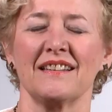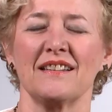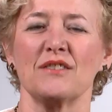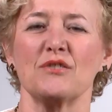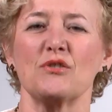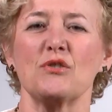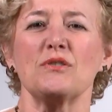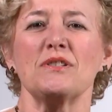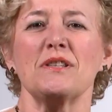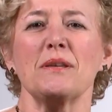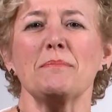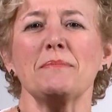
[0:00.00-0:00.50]

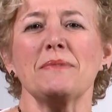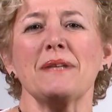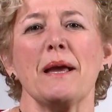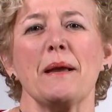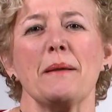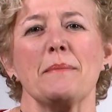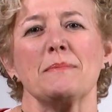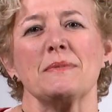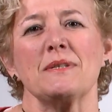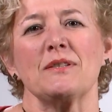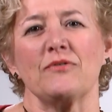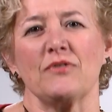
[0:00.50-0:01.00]
So
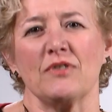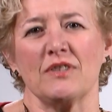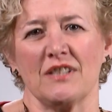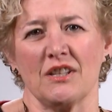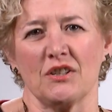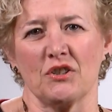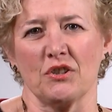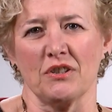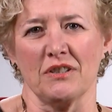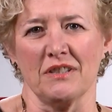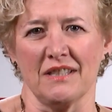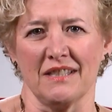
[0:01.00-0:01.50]
sometimes
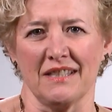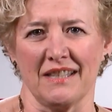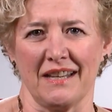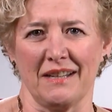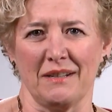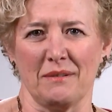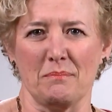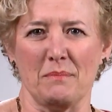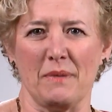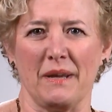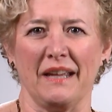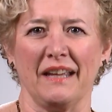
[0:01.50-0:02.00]
physicians say
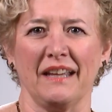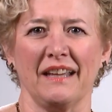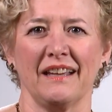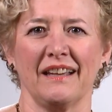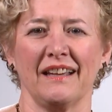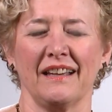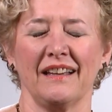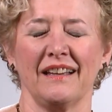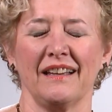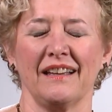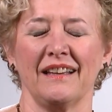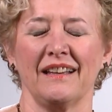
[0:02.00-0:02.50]
to me,
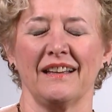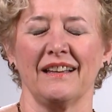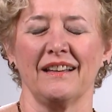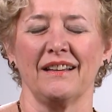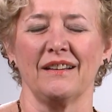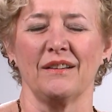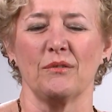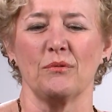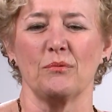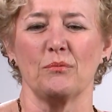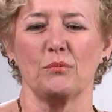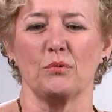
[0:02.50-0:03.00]

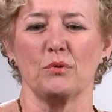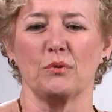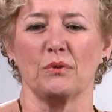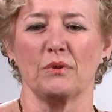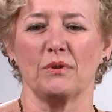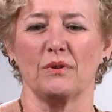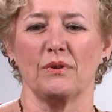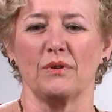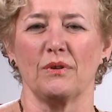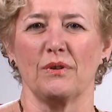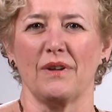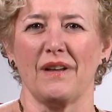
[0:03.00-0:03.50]
well,
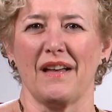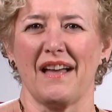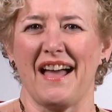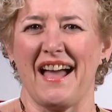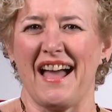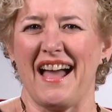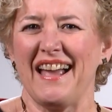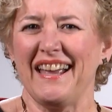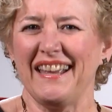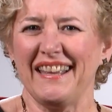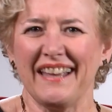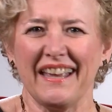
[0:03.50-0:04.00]

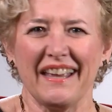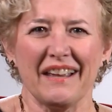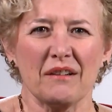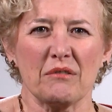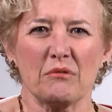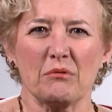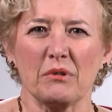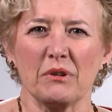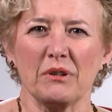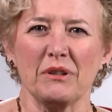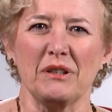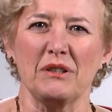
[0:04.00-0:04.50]
I
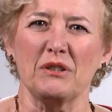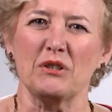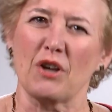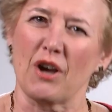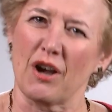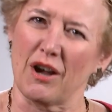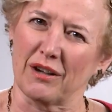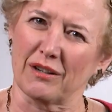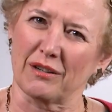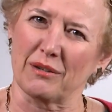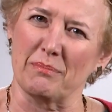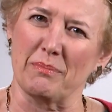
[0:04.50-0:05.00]
can't really
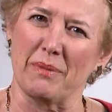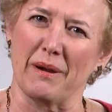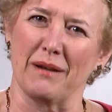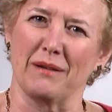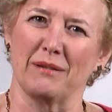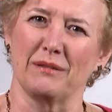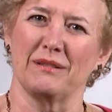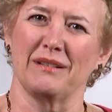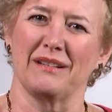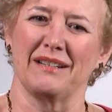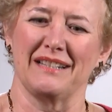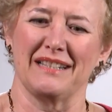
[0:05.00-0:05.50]
talk
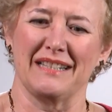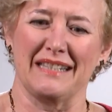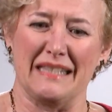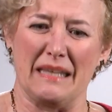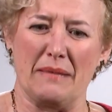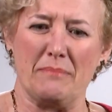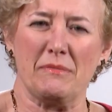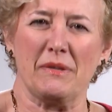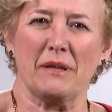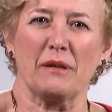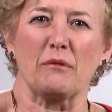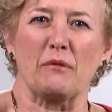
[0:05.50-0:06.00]
about
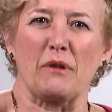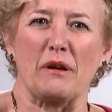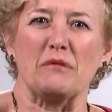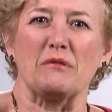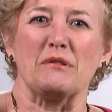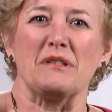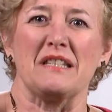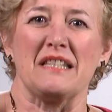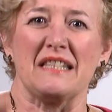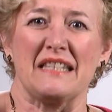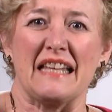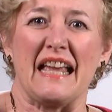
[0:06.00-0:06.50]
something
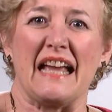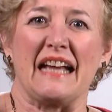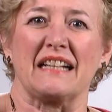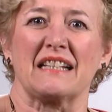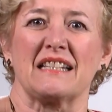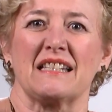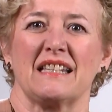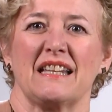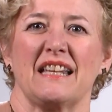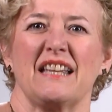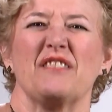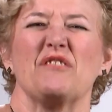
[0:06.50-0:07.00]
around
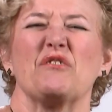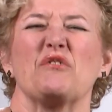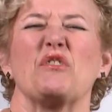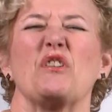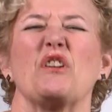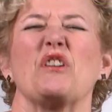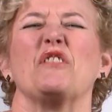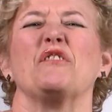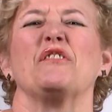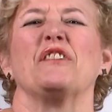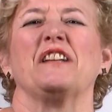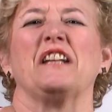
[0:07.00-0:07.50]
sex in
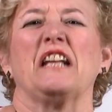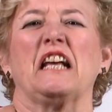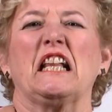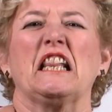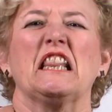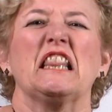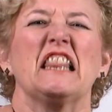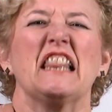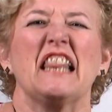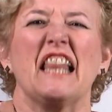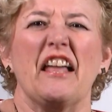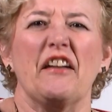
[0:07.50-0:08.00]
front of an
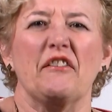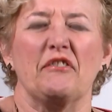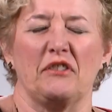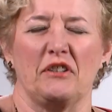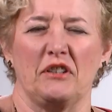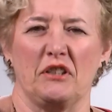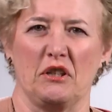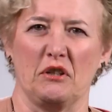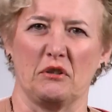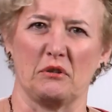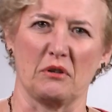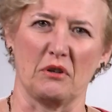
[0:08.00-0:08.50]

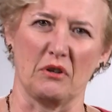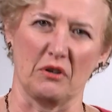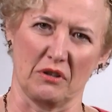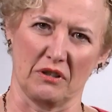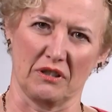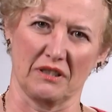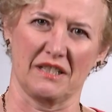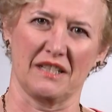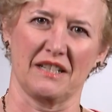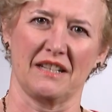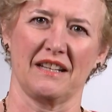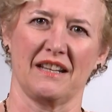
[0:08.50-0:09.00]

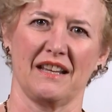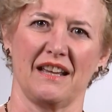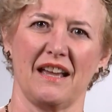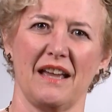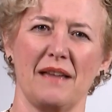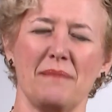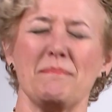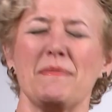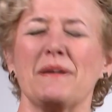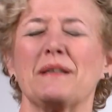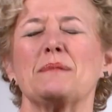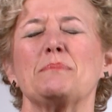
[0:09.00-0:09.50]
11-year-old.
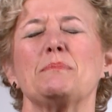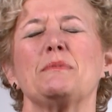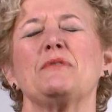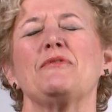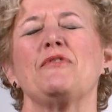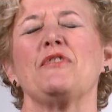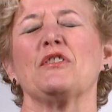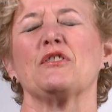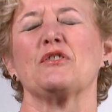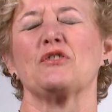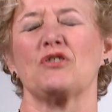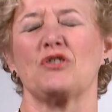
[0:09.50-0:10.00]
It makes me
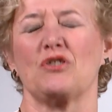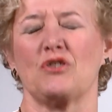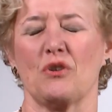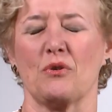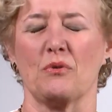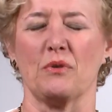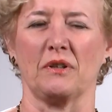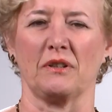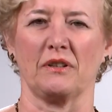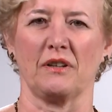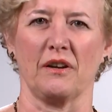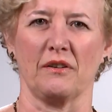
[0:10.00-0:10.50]
feel
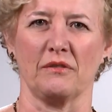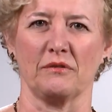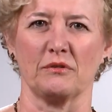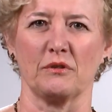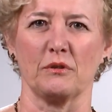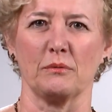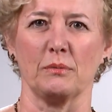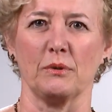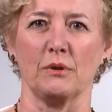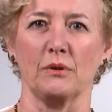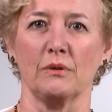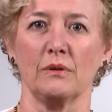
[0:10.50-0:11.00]
so
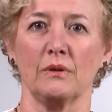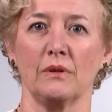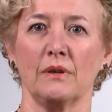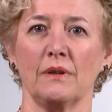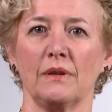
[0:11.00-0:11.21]
uncomfortable.